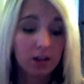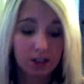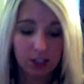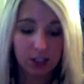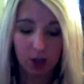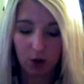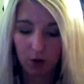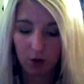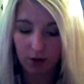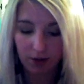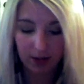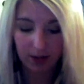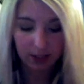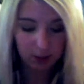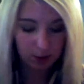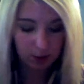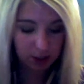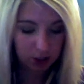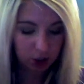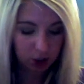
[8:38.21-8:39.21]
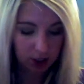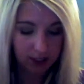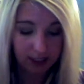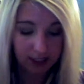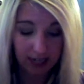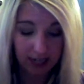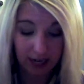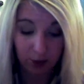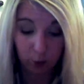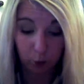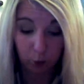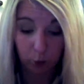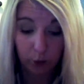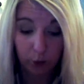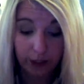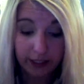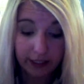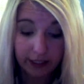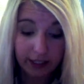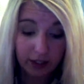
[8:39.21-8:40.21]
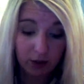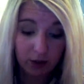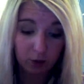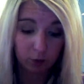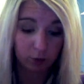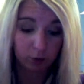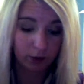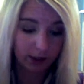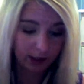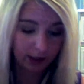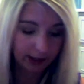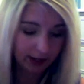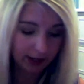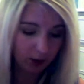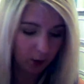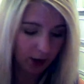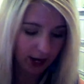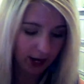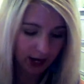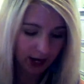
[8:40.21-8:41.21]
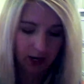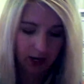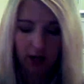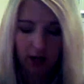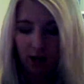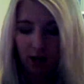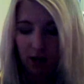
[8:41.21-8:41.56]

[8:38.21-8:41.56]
So this was just a really, really quick